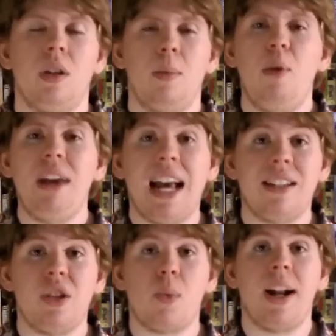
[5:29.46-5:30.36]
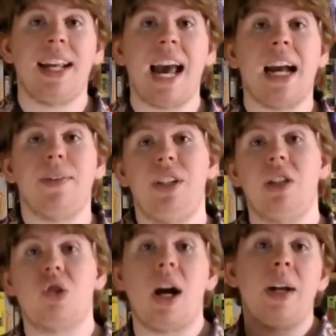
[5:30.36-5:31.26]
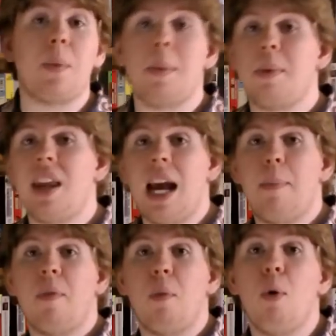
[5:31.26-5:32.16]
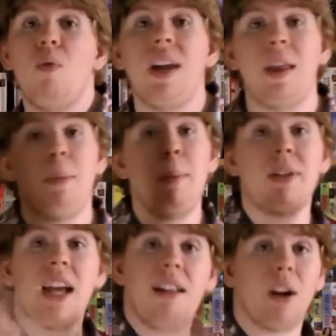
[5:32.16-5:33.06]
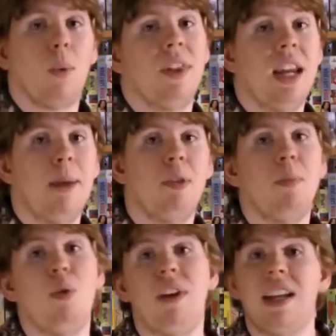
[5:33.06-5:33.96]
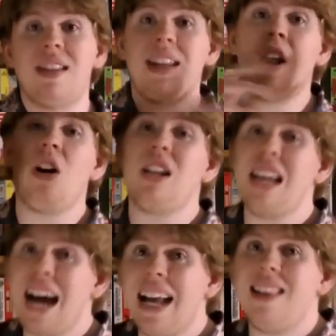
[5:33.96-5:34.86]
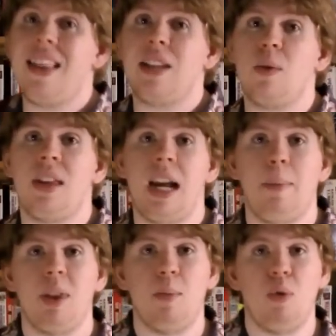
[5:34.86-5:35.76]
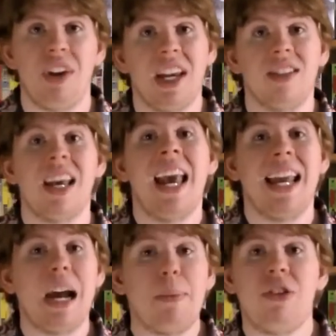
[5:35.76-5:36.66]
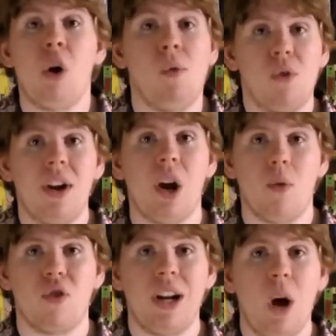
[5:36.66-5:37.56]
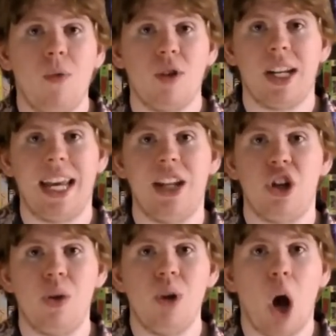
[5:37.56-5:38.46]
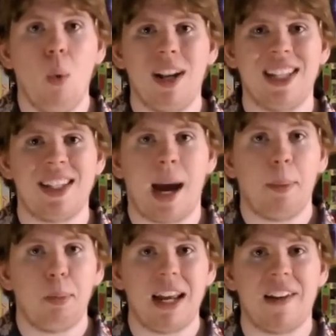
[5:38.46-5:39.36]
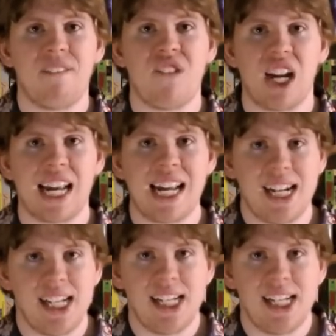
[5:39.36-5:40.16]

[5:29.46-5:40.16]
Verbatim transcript: The movie has this running gag of Jill trying to remember the name of a movie and then people telling her what the name of the movie is and then her denying that that's what the name of the movie is. It happens over and over and over again. Do you know when it stopped being funny?